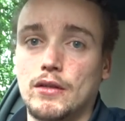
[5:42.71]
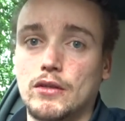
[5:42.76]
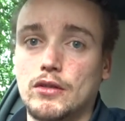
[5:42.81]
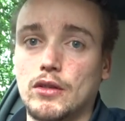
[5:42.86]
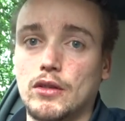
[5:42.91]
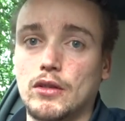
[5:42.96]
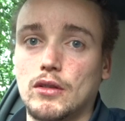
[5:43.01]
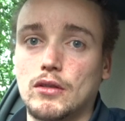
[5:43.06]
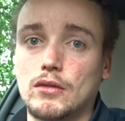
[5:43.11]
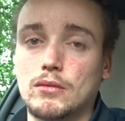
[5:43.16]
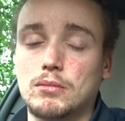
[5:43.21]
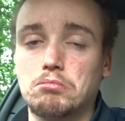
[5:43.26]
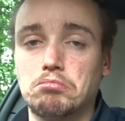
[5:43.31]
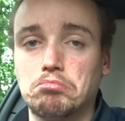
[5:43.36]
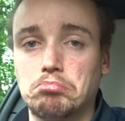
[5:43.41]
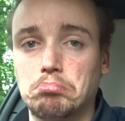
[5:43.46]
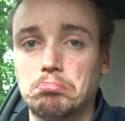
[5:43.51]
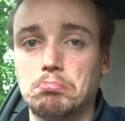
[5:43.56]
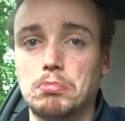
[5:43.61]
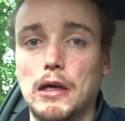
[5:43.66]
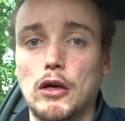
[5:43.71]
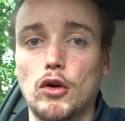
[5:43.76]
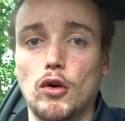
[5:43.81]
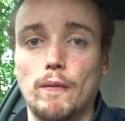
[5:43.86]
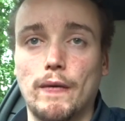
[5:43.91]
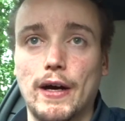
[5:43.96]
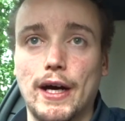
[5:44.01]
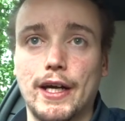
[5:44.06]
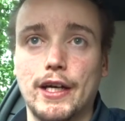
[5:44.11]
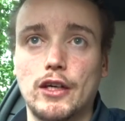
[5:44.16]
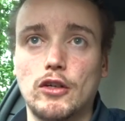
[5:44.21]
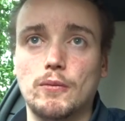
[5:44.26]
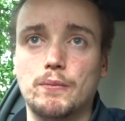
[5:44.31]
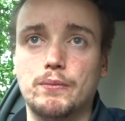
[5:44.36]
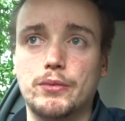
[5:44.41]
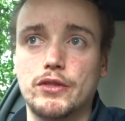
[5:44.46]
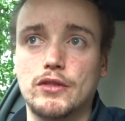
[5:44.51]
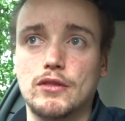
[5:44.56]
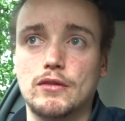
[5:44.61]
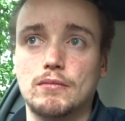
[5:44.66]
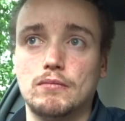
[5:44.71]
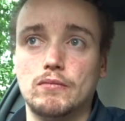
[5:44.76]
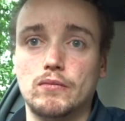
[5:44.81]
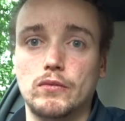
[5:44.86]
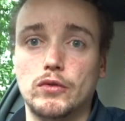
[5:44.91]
So hope that helps